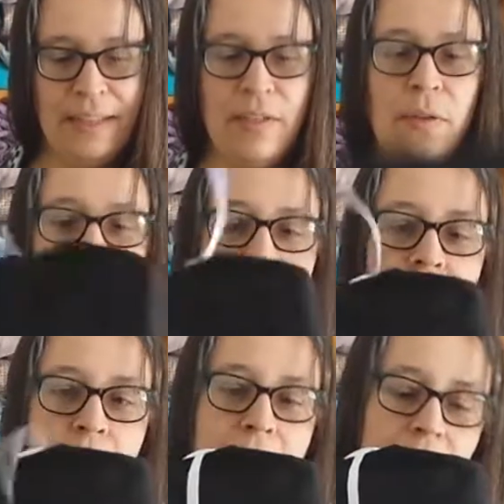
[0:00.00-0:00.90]
So
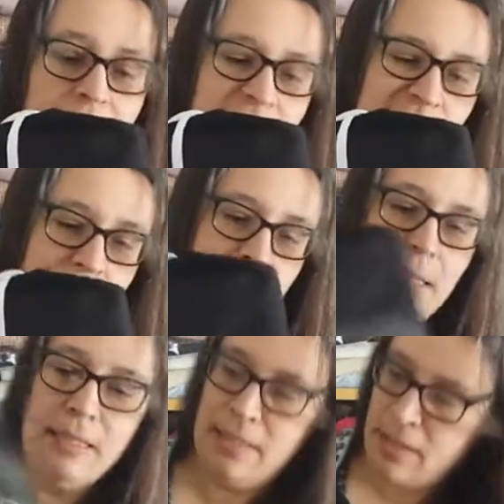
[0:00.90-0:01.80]
here's the package.
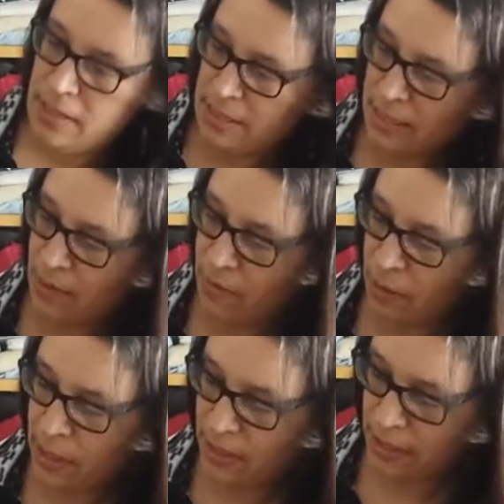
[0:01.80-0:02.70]
You can see
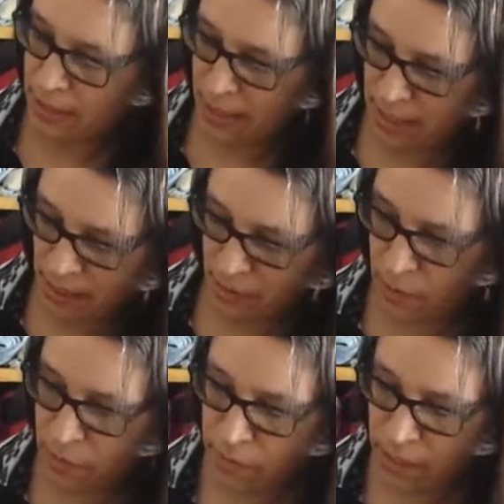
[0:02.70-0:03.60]
very clearly
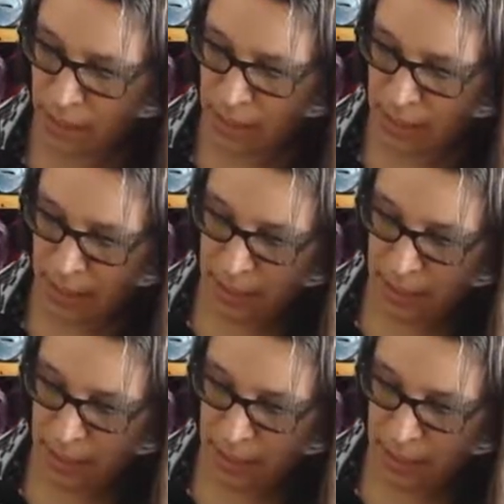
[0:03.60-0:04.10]
GoGoVie,